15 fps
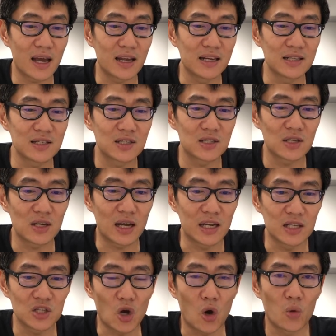and it's
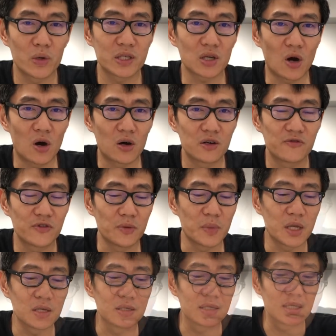always on for
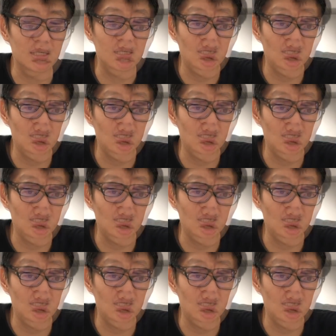me to see.